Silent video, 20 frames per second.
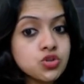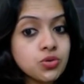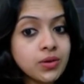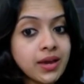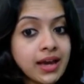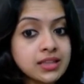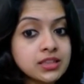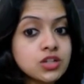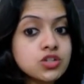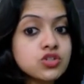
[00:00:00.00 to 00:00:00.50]

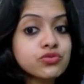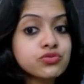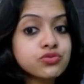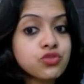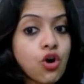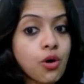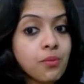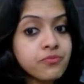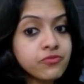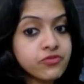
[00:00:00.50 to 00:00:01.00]
together to
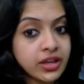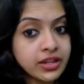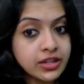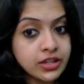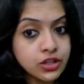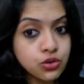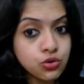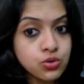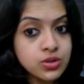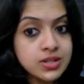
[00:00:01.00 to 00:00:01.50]
form
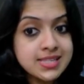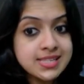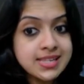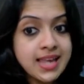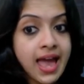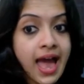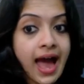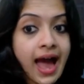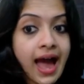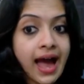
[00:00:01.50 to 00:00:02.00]
venules,
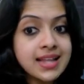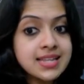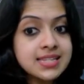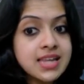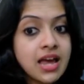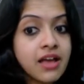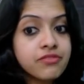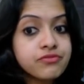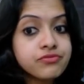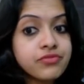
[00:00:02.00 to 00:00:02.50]
and
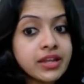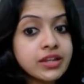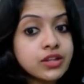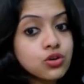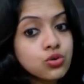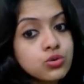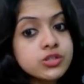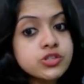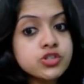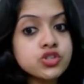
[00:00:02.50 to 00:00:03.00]

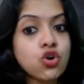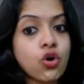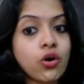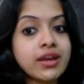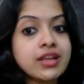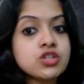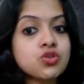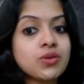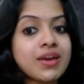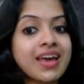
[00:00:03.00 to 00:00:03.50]
venules
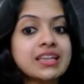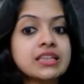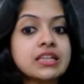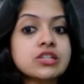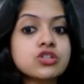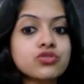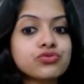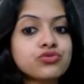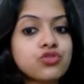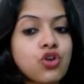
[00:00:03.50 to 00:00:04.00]
join together
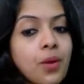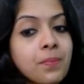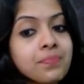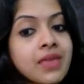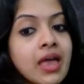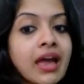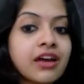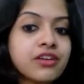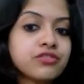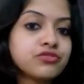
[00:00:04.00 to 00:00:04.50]
to form
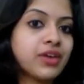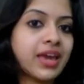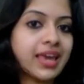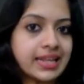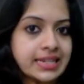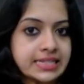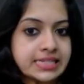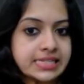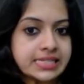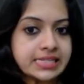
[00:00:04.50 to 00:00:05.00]

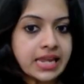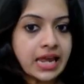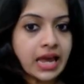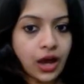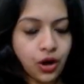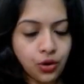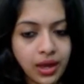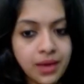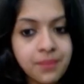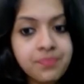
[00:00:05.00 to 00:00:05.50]
veins.
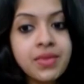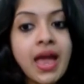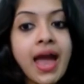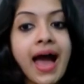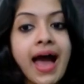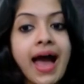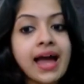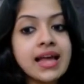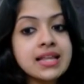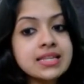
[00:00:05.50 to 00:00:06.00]
Okay,
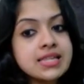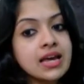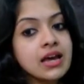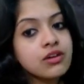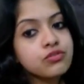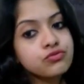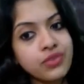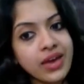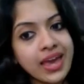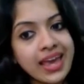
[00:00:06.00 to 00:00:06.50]
and
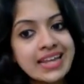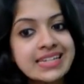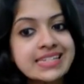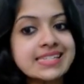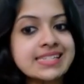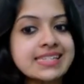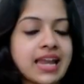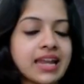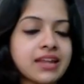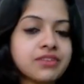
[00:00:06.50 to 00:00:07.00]
veins
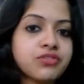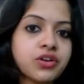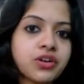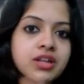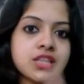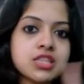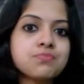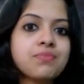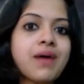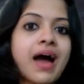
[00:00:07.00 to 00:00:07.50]
deliver
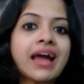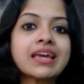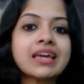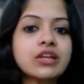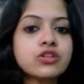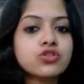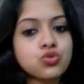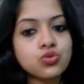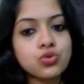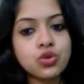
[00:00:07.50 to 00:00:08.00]
it back
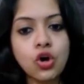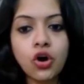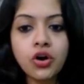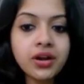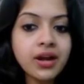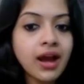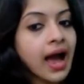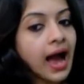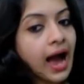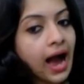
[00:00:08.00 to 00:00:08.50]
into your
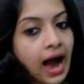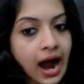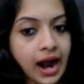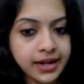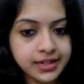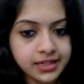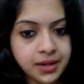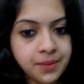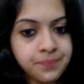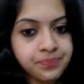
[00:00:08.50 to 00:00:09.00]

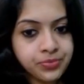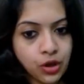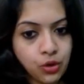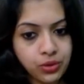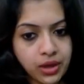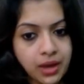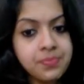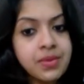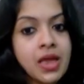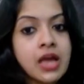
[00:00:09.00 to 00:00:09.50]
heart.
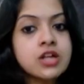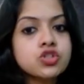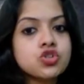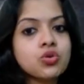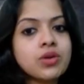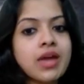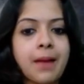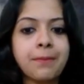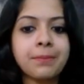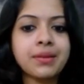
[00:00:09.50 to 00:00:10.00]
Okay, so
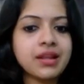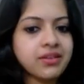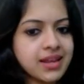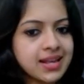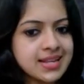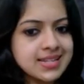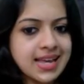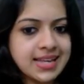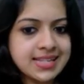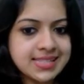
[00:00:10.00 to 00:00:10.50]

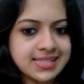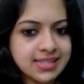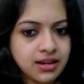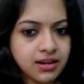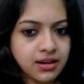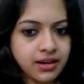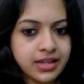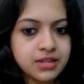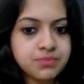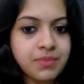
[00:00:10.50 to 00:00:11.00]
capillaries, as
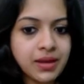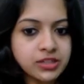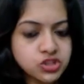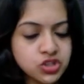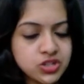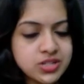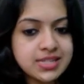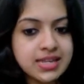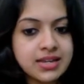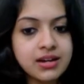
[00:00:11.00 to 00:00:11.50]
it
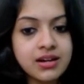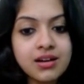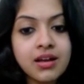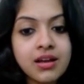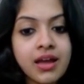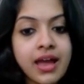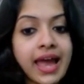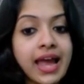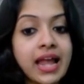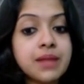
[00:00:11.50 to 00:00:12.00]
mentions here,
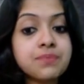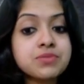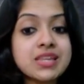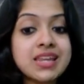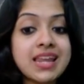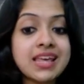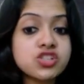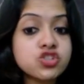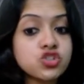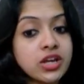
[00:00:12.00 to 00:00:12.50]
helps in
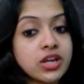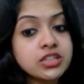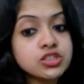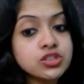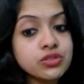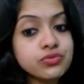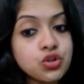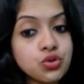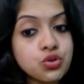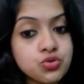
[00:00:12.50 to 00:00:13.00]
exchange
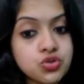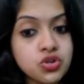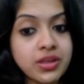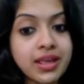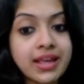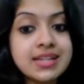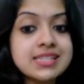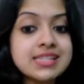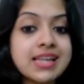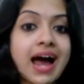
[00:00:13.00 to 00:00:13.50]
of
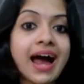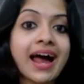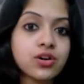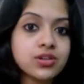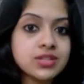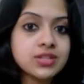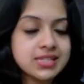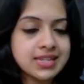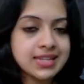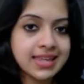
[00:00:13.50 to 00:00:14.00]
nutrients,
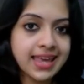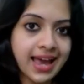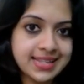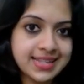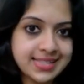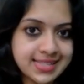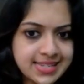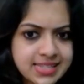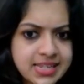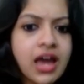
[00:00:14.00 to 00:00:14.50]
ions and
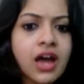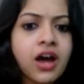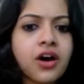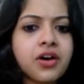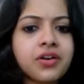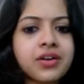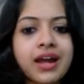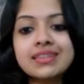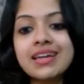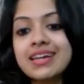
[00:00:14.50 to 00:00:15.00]
gases,
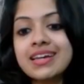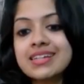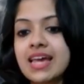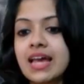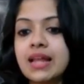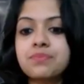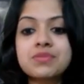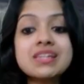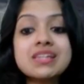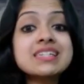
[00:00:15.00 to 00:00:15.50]
or rather it
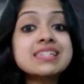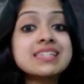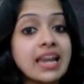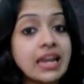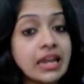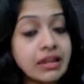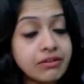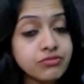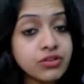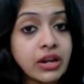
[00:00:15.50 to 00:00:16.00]
helps in
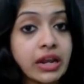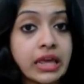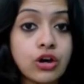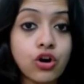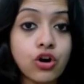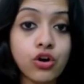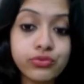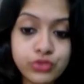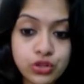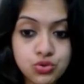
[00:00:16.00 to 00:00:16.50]
delivery
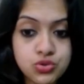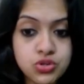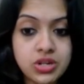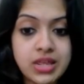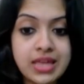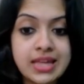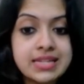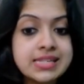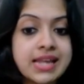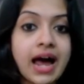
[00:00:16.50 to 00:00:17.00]
of
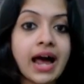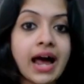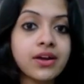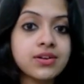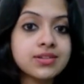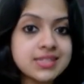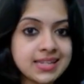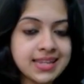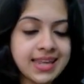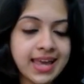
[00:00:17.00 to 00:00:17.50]
nutrients,
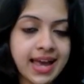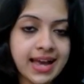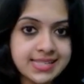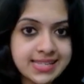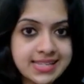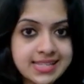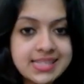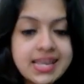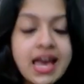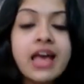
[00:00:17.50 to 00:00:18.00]
ions and
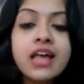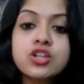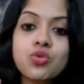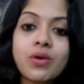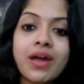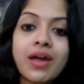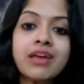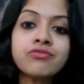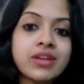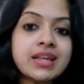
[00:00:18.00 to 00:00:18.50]
gases
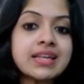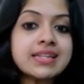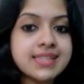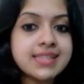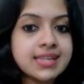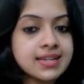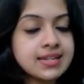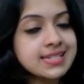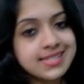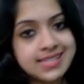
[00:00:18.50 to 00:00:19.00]
to every
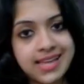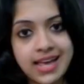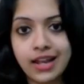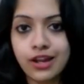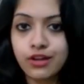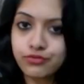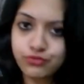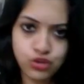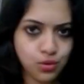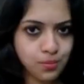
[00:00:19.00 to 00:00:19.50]
single cell
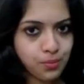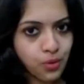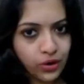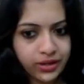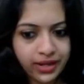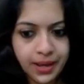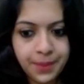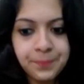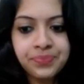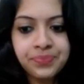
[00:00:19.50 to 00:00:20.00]
of your body.